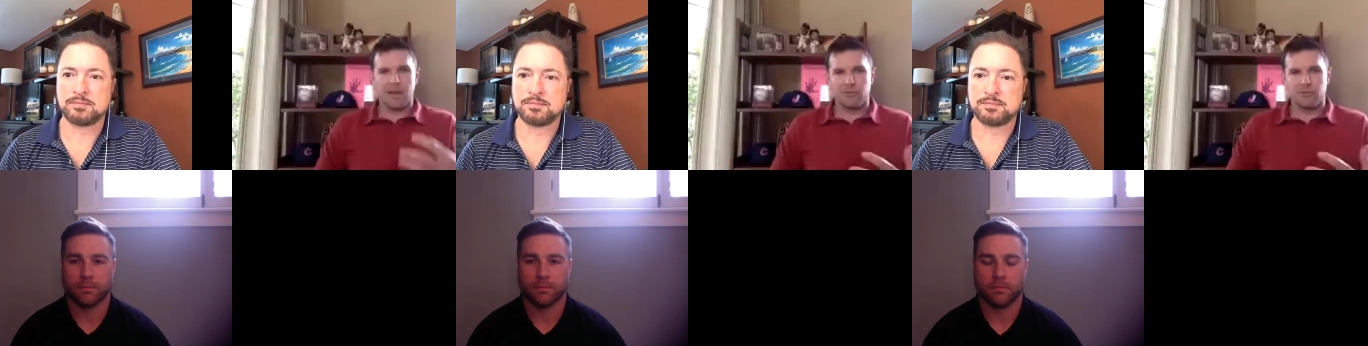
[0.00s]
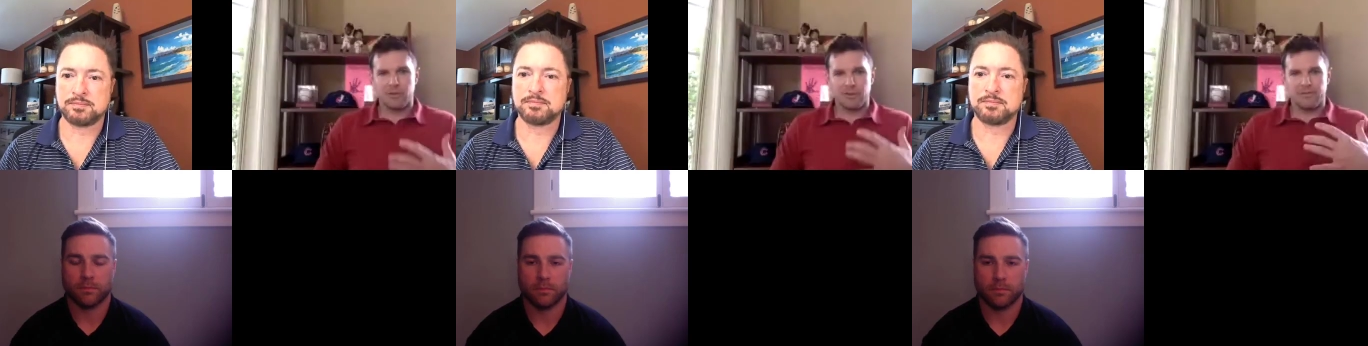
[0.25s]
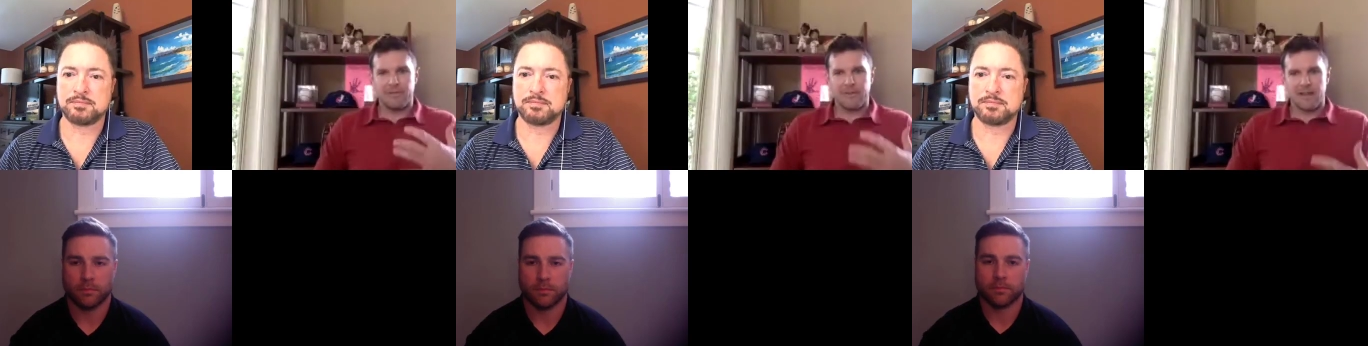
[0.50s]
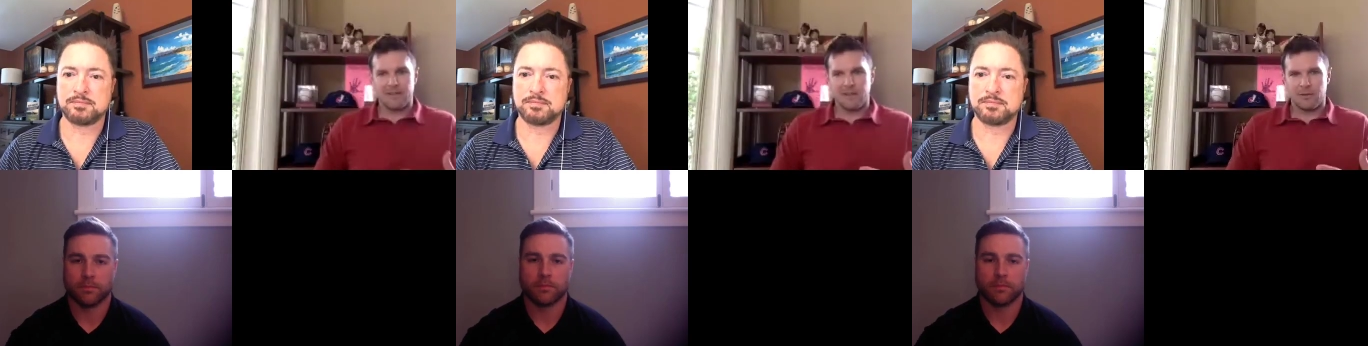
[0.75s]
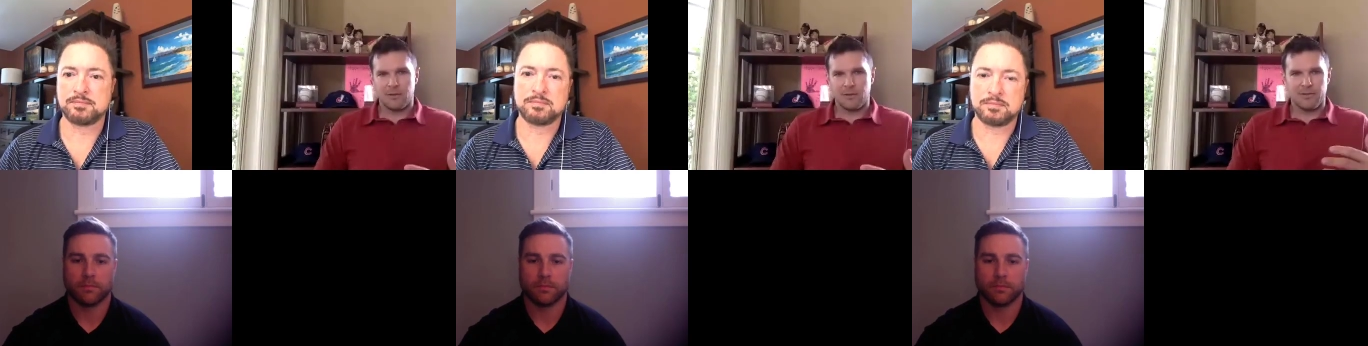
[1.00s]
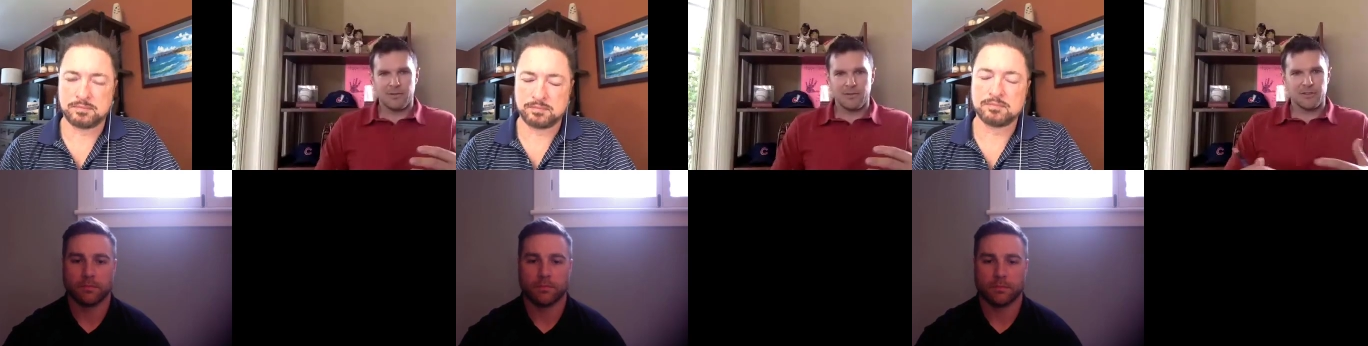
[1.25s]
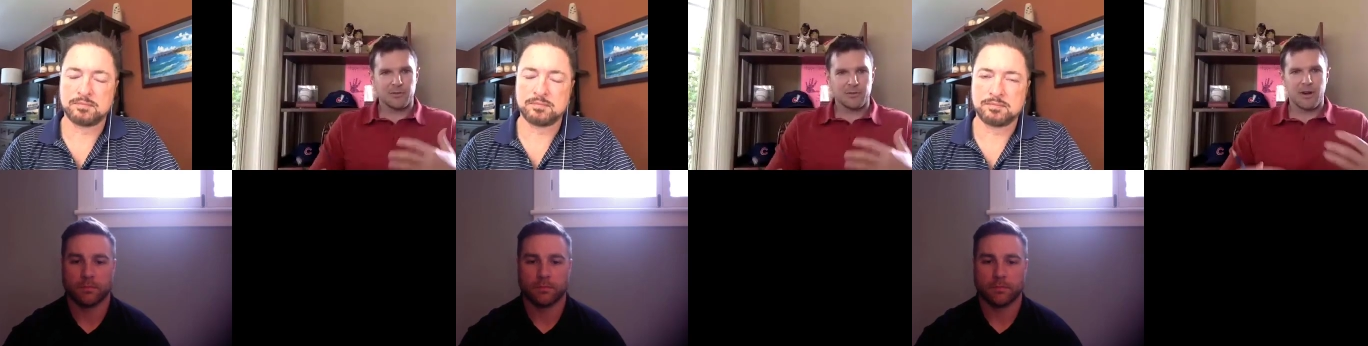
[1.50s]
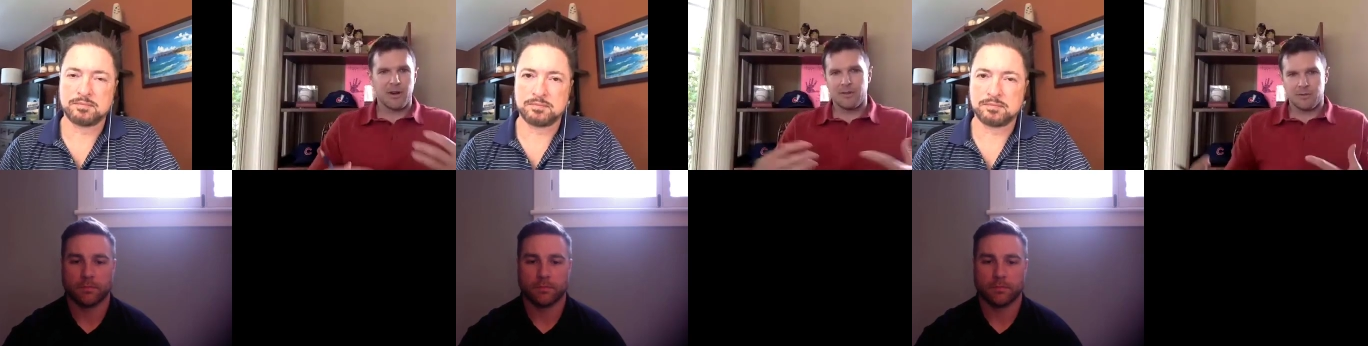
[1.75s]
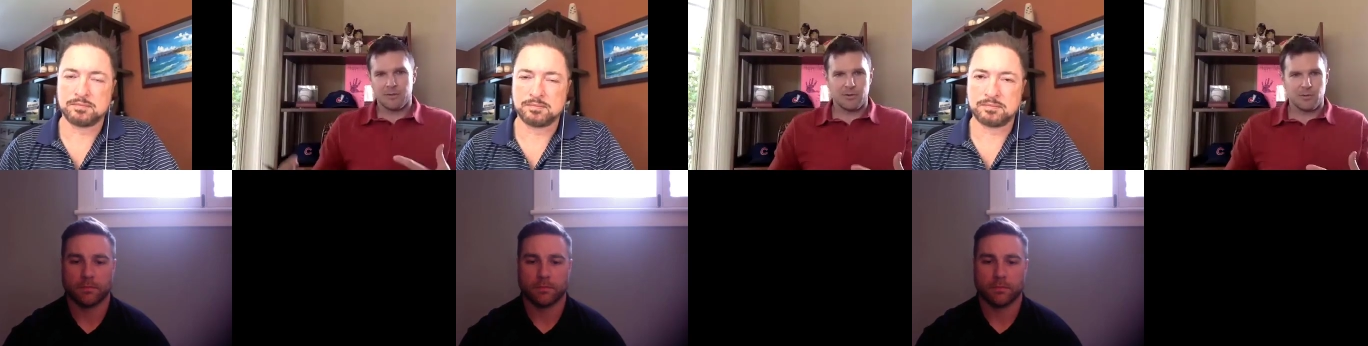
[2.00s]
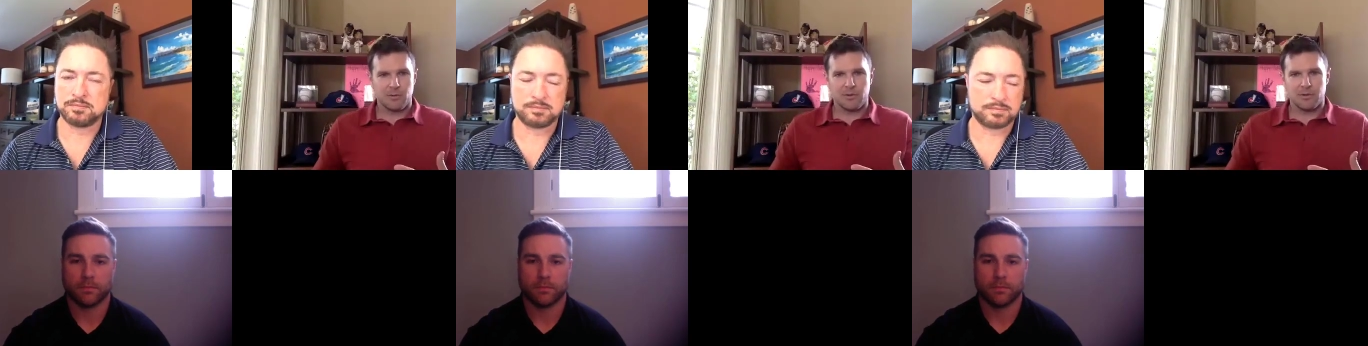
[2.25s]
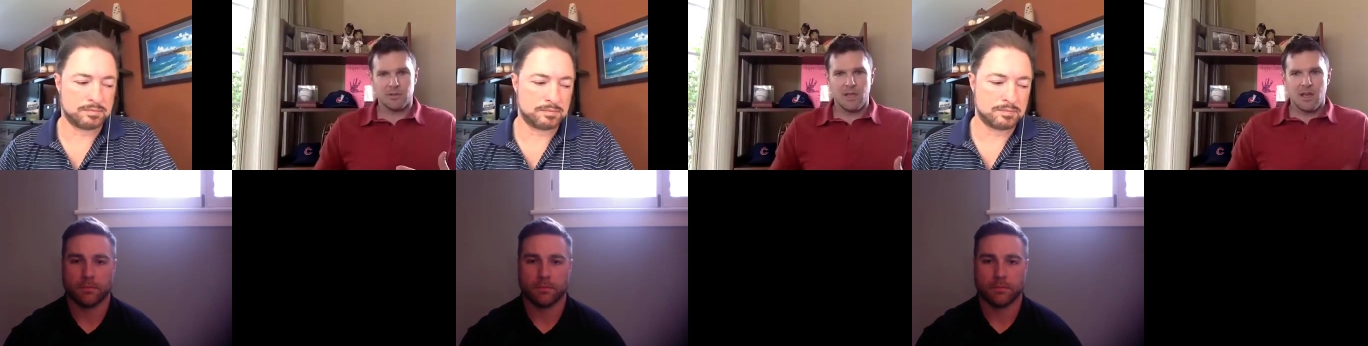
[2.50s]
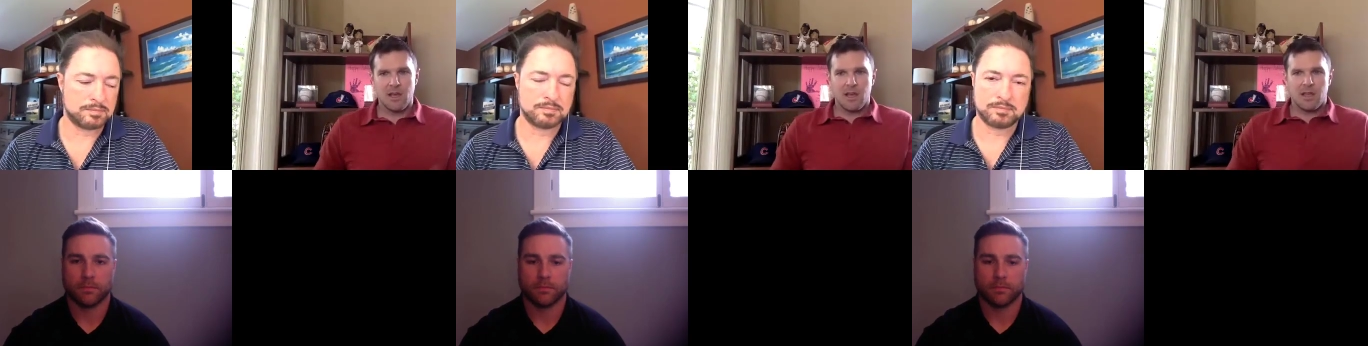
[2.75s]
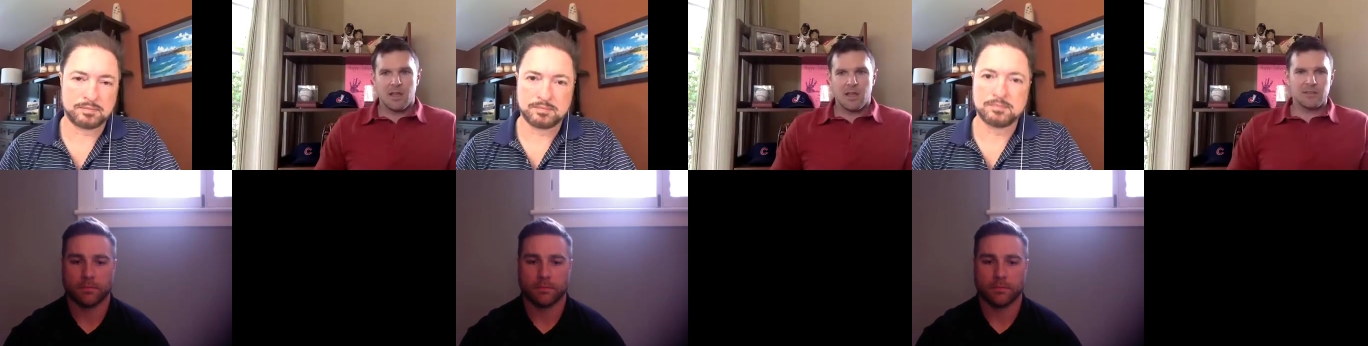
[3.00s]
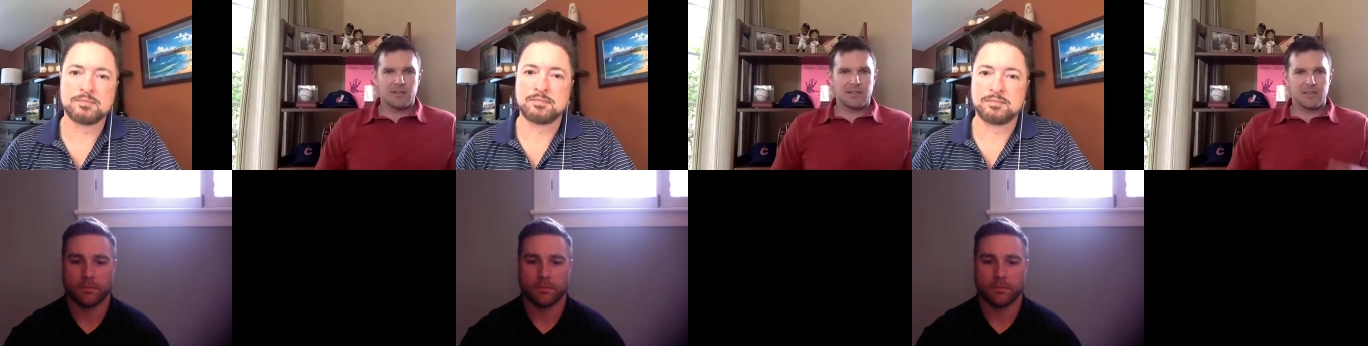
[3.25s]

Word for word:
Speaker 1: really fascinated with the venture and private equity world, and just